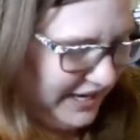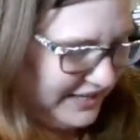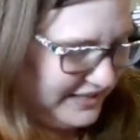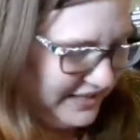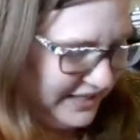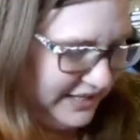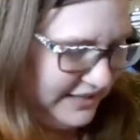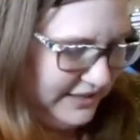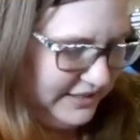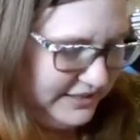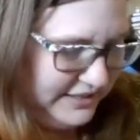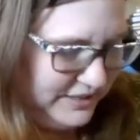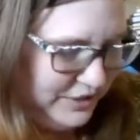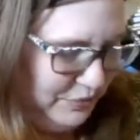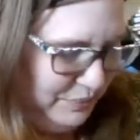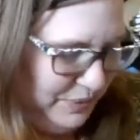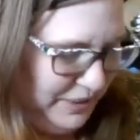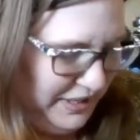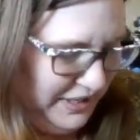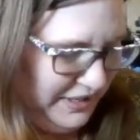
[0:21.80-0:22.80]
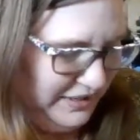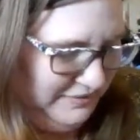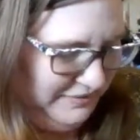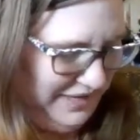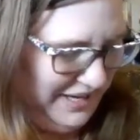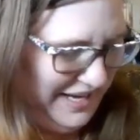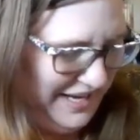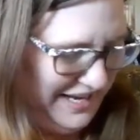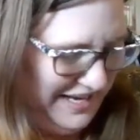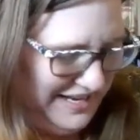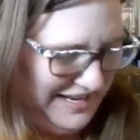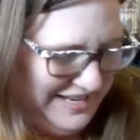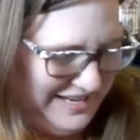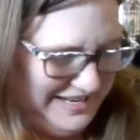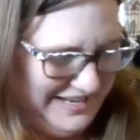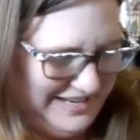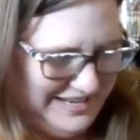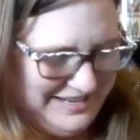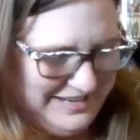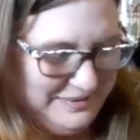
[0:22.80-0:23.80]
forgot to cut this open
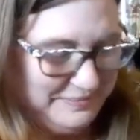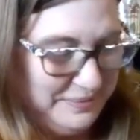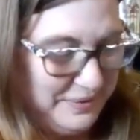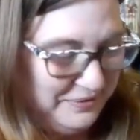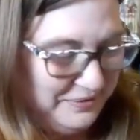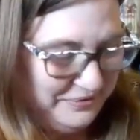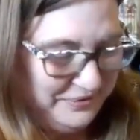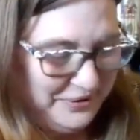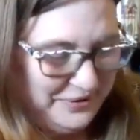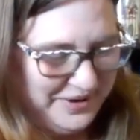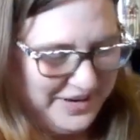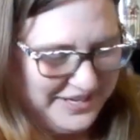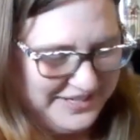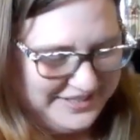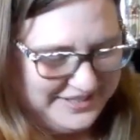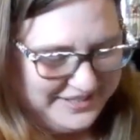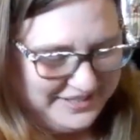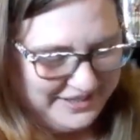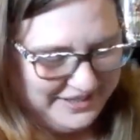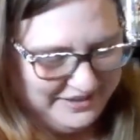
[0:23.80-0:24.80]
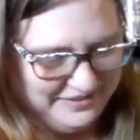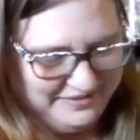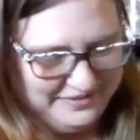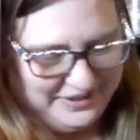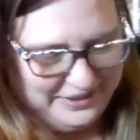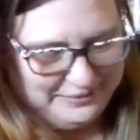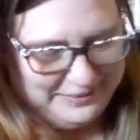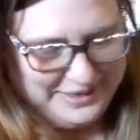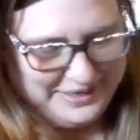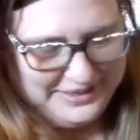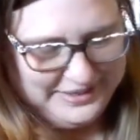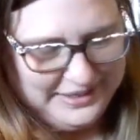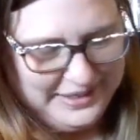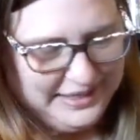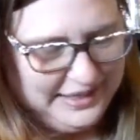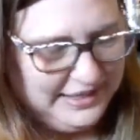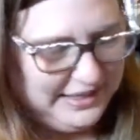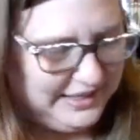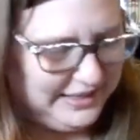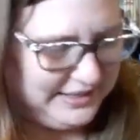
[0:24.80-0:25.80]
before I started
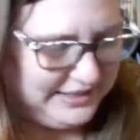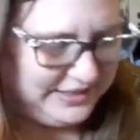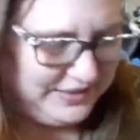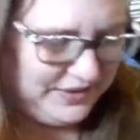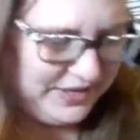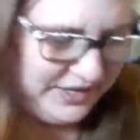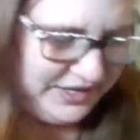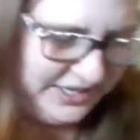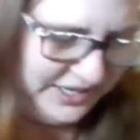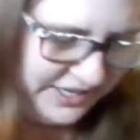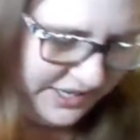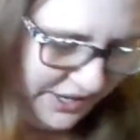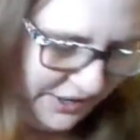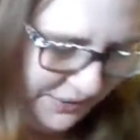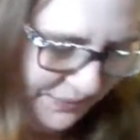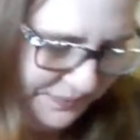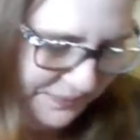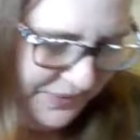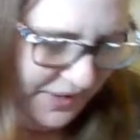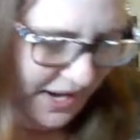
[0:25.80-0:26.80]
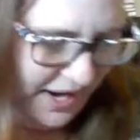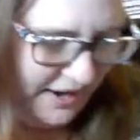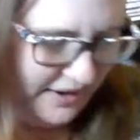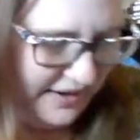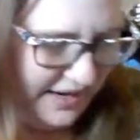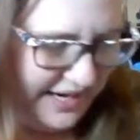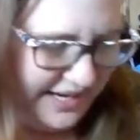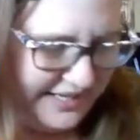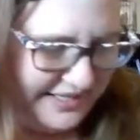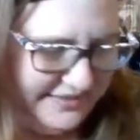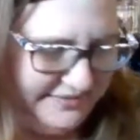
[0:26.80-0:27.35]
filming. So there you go. All